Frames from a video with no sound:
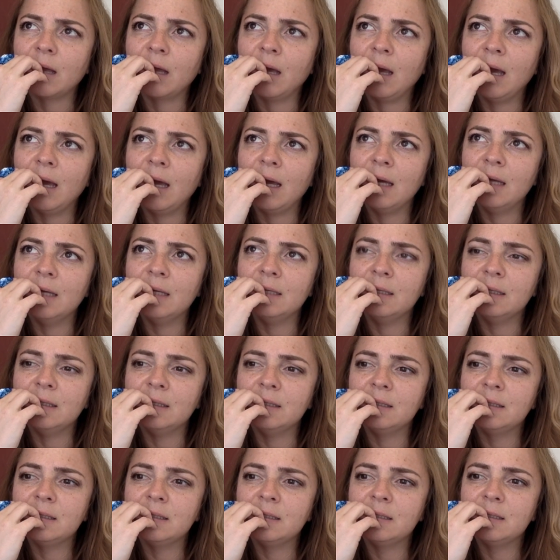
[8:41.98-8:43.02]

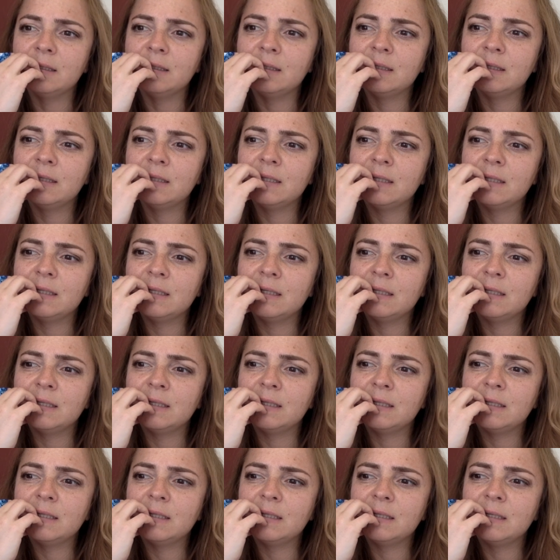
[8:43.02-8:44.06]
And
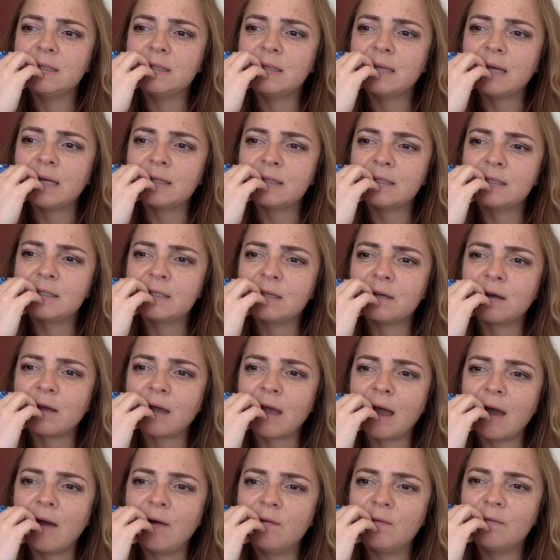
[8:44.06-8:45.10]
that stuck
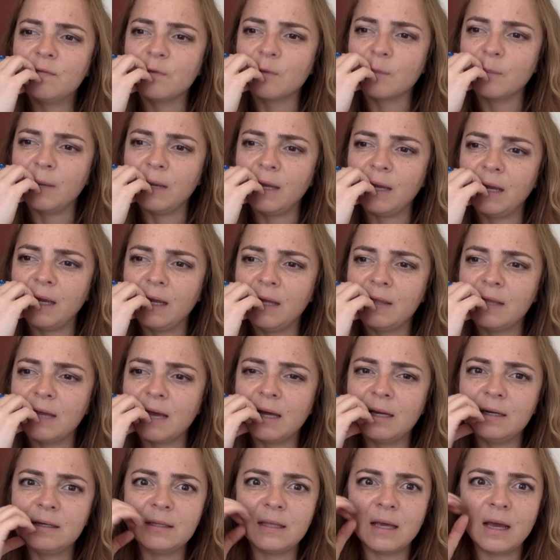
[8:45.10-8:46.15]
out for me,
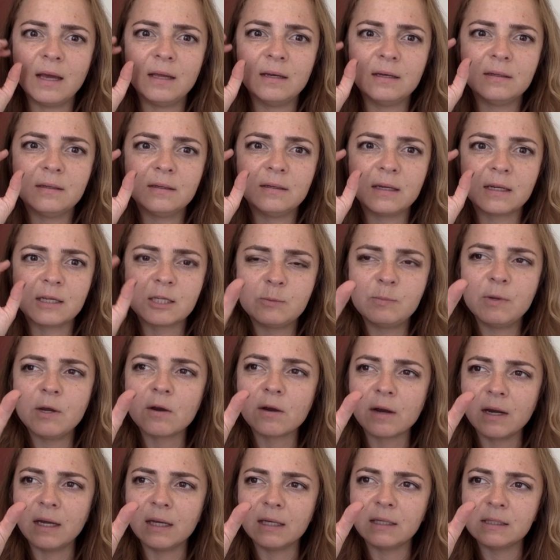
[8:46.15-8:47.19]
that
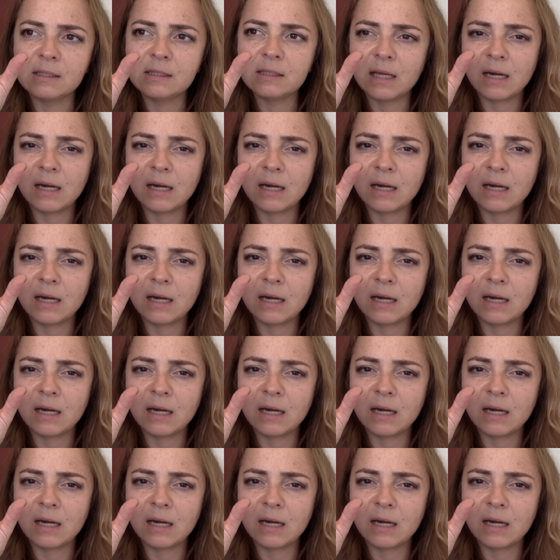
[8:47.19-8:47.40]
experience.